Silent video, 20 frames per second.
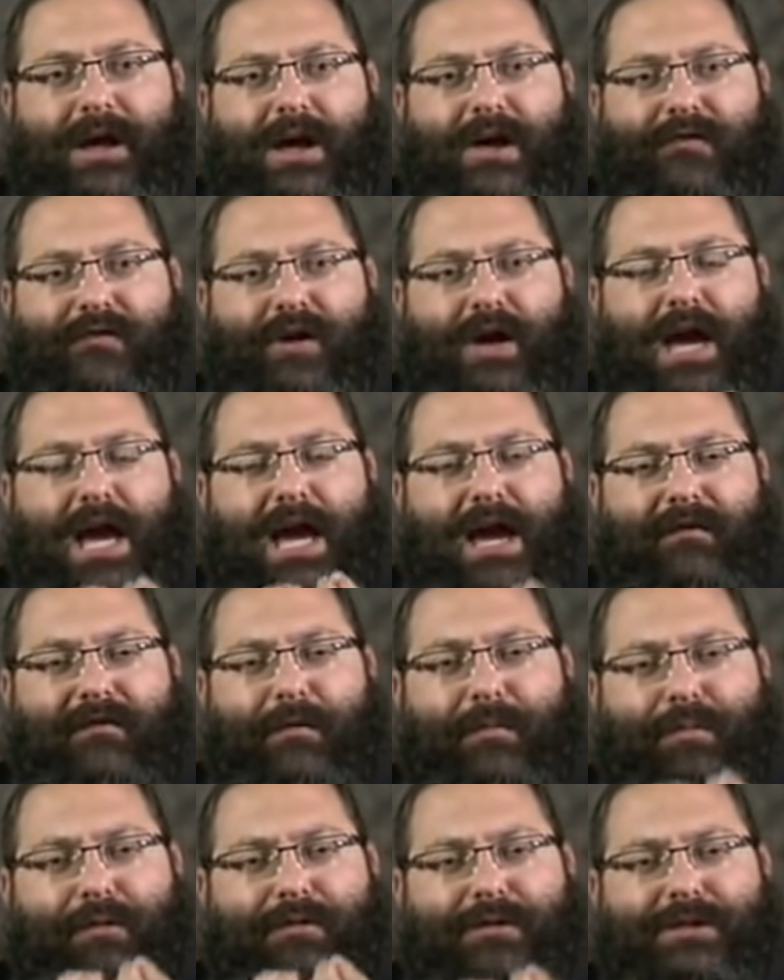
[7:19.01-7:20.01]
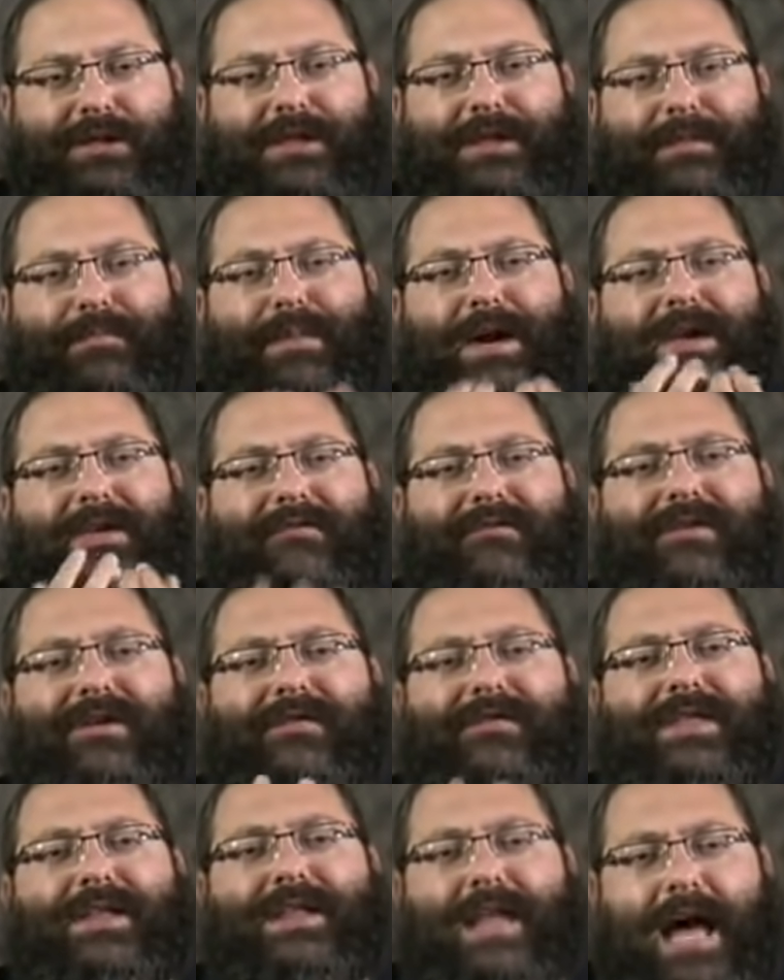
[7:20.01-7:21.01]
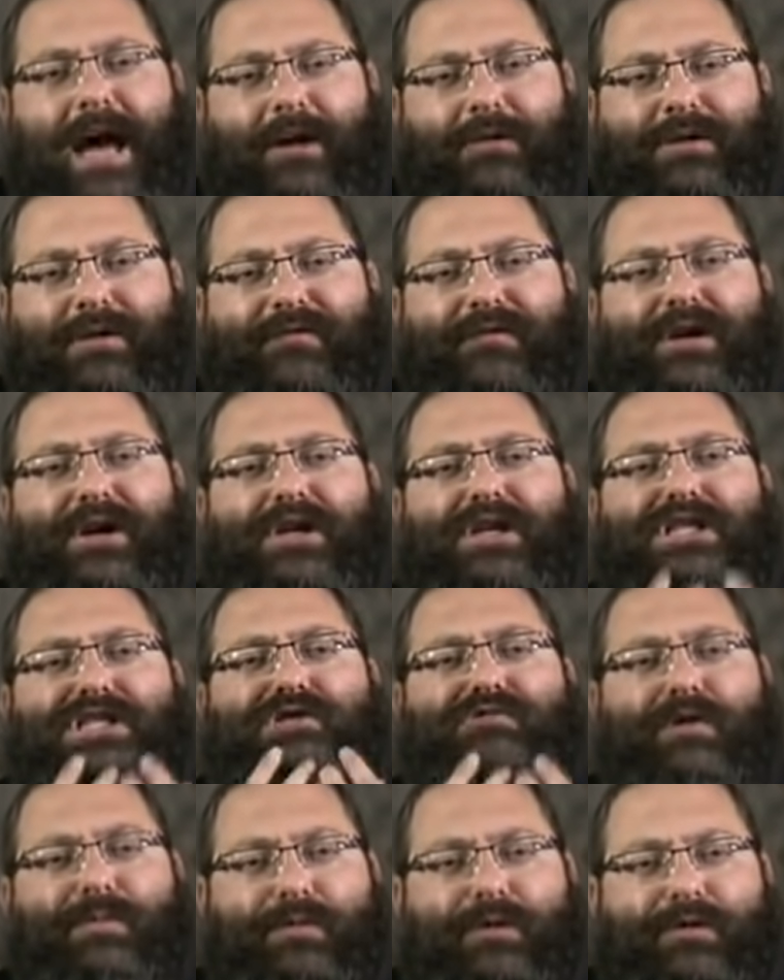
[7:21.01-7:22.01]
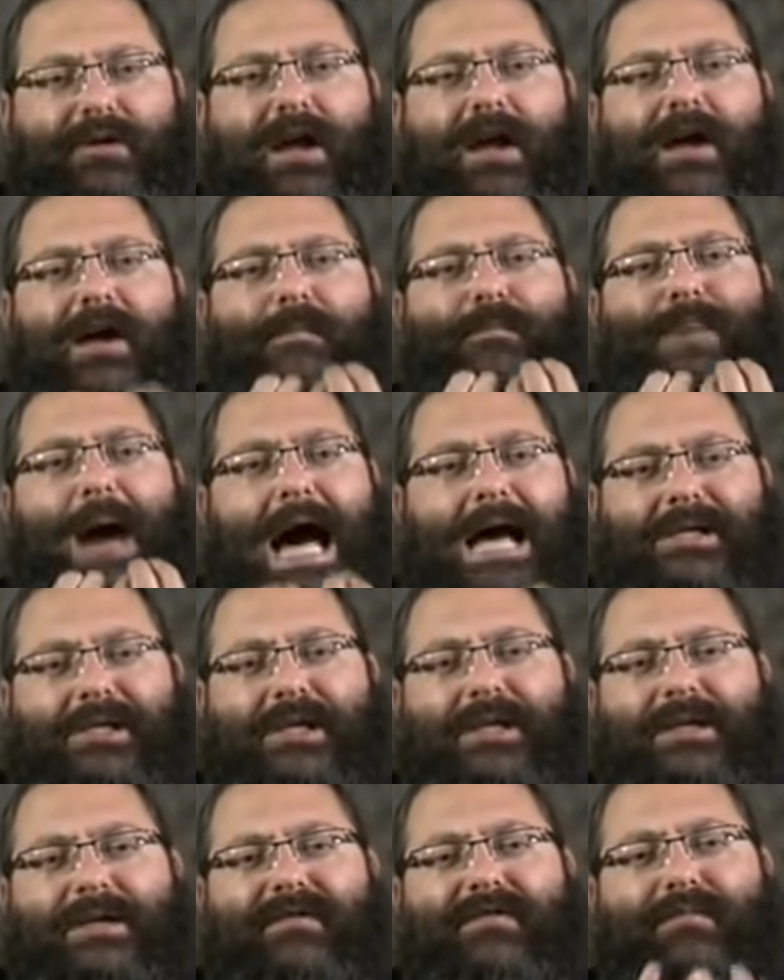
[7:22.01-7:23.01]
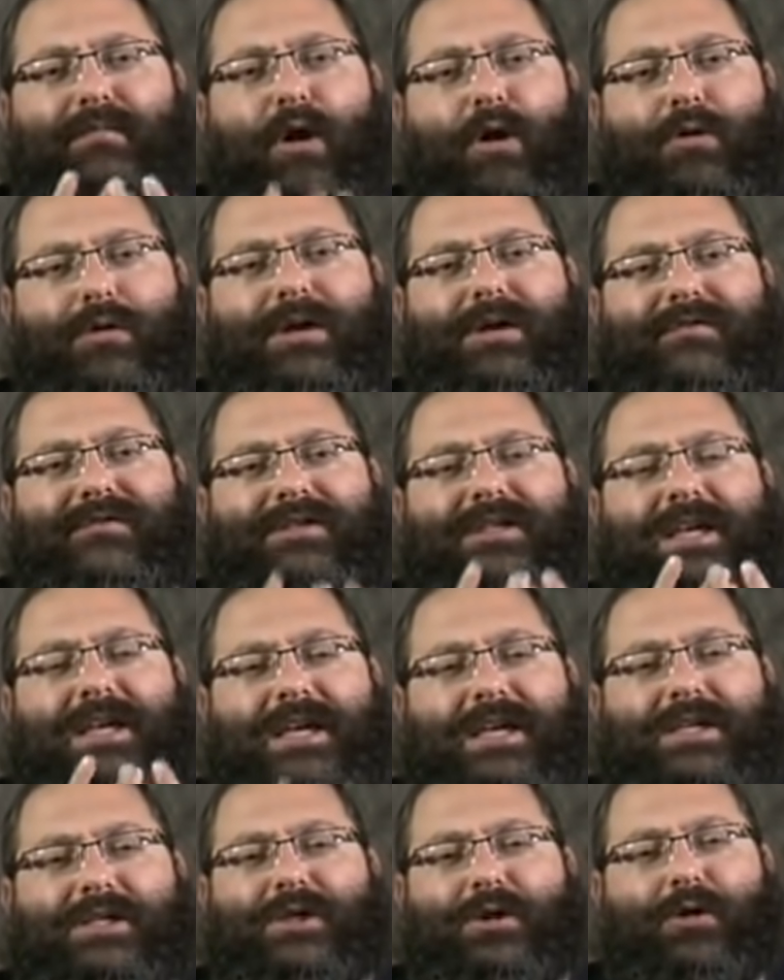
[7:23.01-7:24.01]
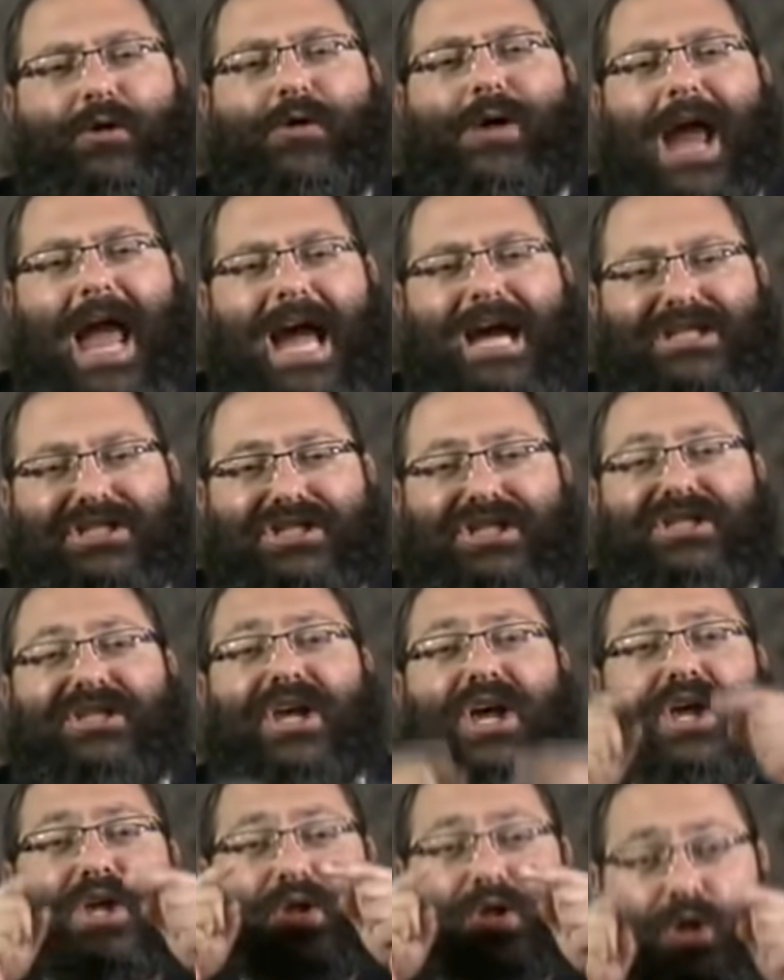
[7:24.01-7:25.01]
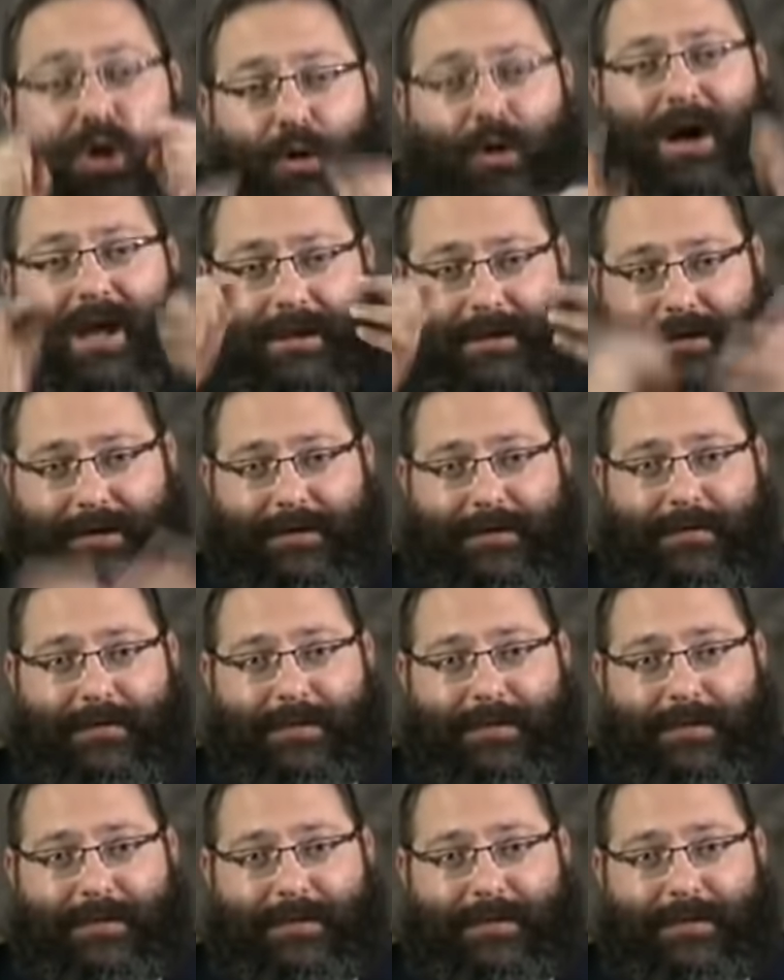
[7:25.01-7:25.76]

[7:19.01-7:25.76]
If you can give a person the benefit of the doubt, if you can attribute positive motives to his or her actions, do it.